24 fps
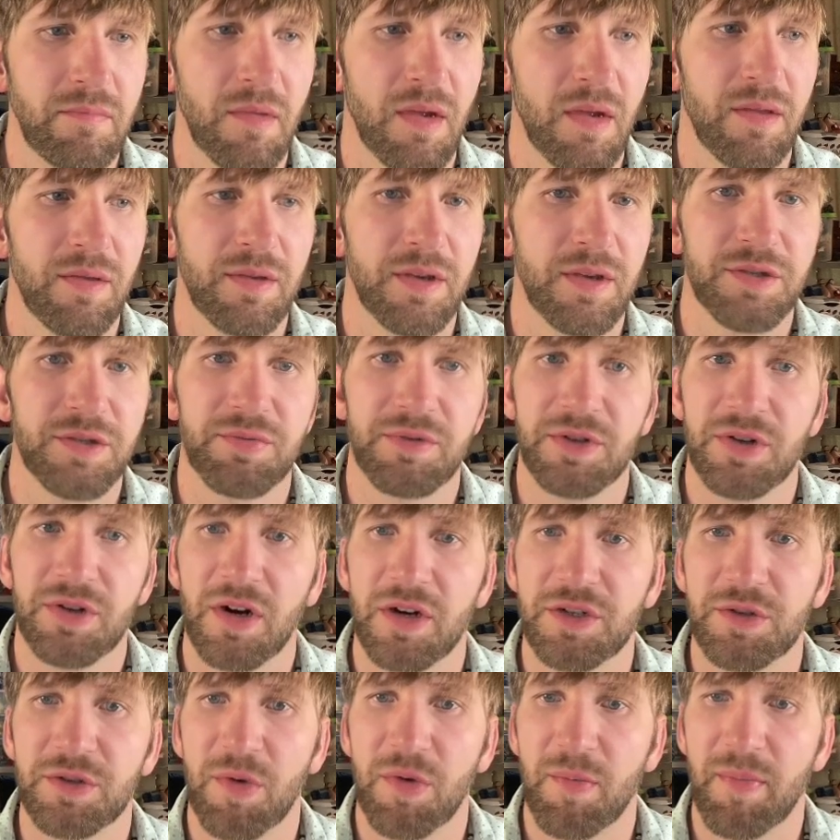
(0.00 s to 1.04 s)
This
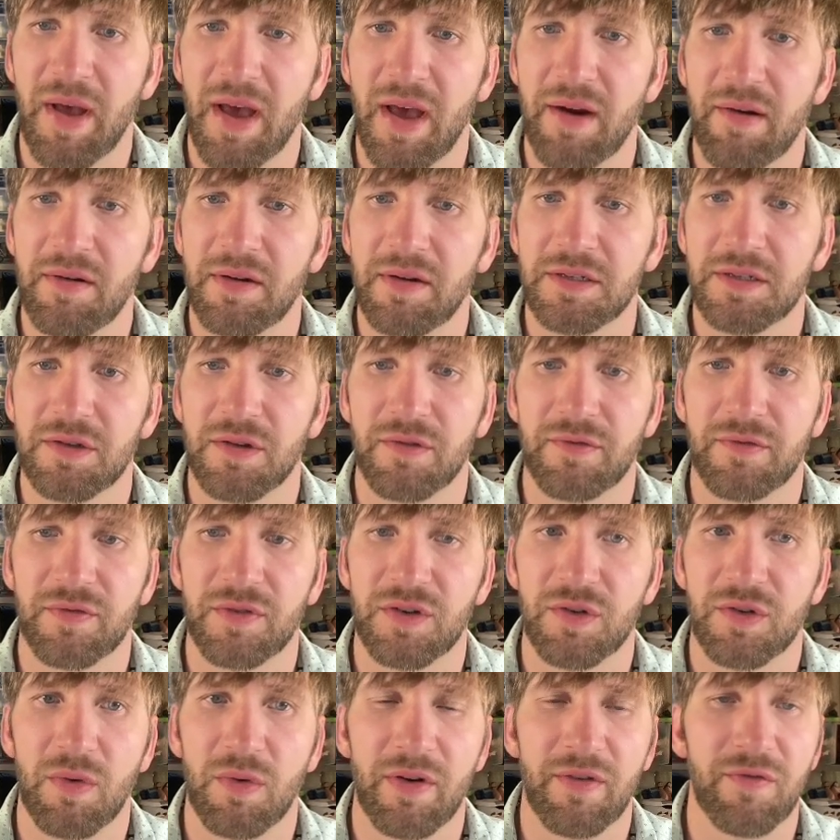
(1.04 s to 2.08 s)
rechargeable battery sold for
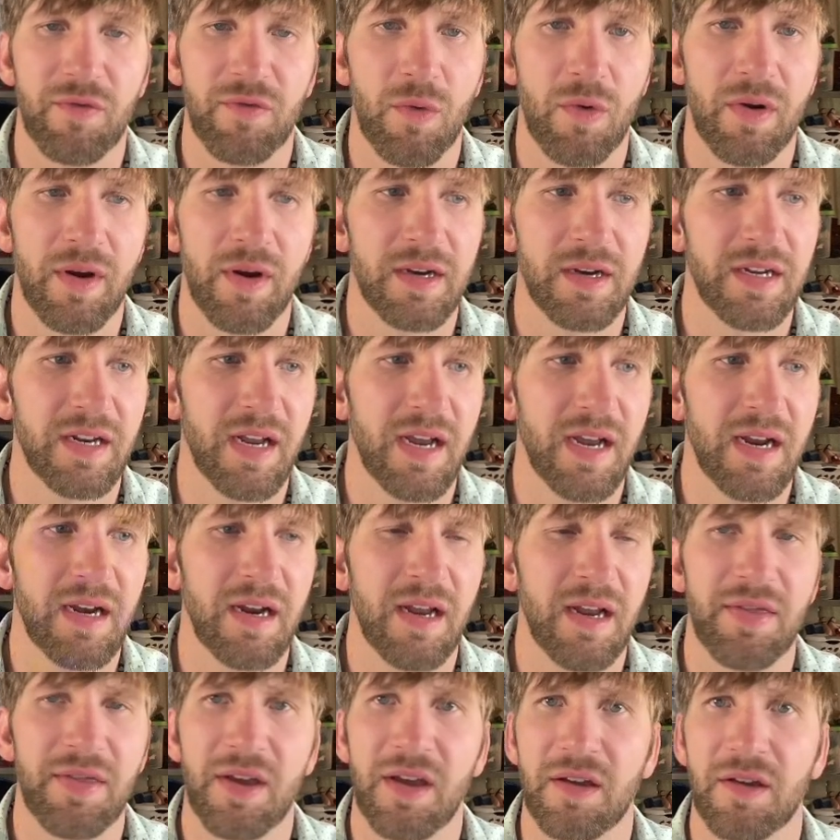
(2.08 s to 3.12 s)
$24.99. I
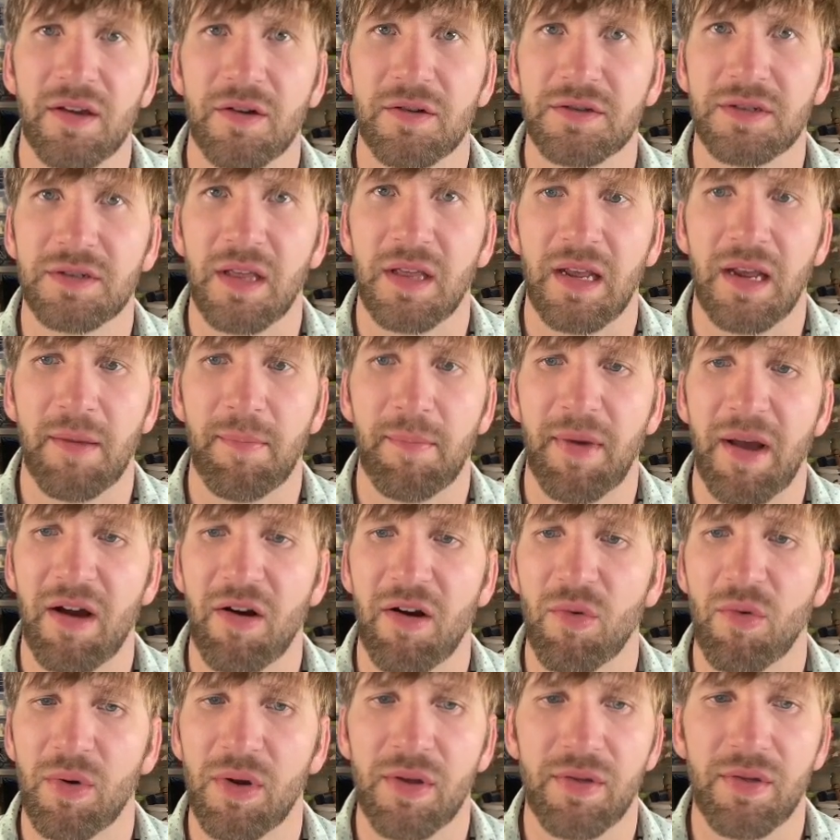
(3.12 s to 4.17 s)
think it goes to like a Power
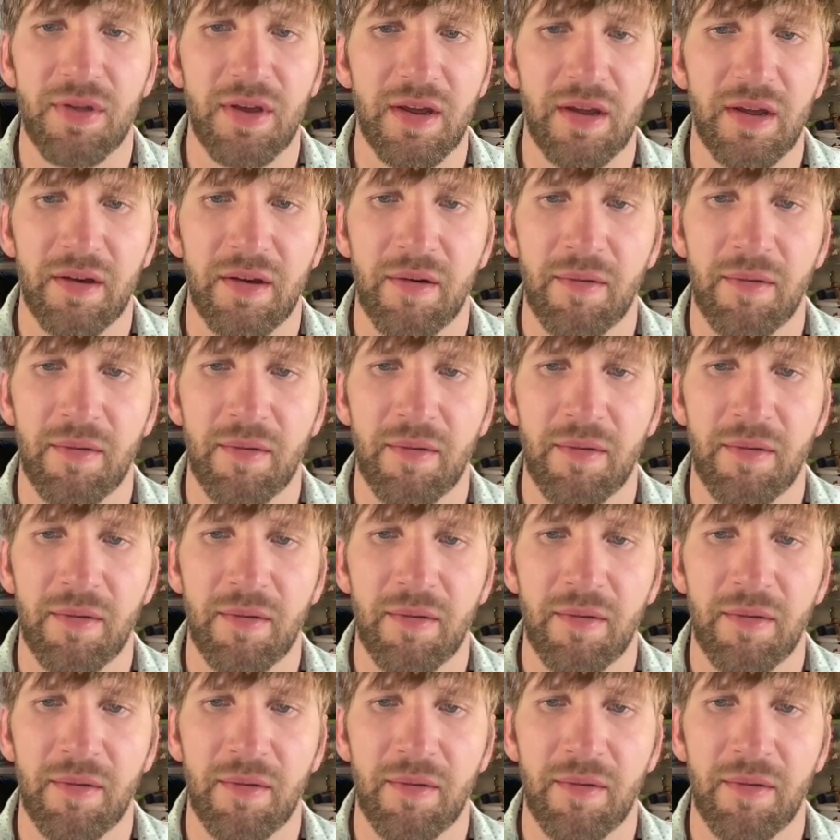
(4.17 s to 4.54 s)
Wheel thing.